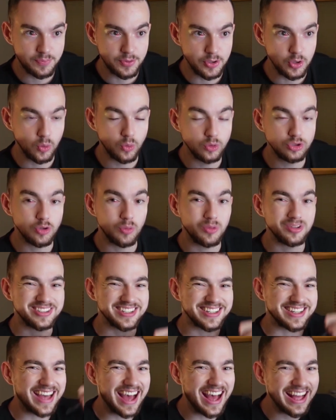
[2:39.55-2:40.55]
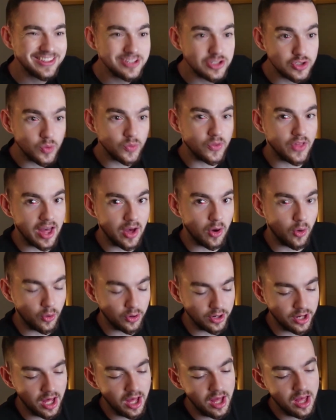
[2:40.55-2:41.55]
but you also want to cancel their
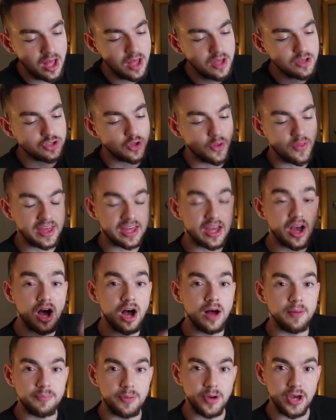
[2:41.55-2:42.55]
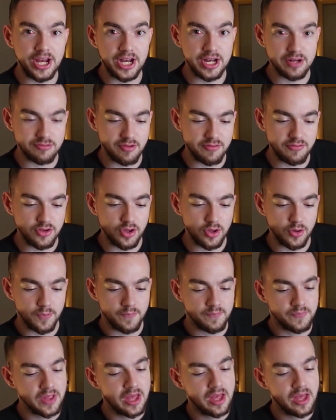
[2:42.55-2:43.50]
order so they can't put in a review.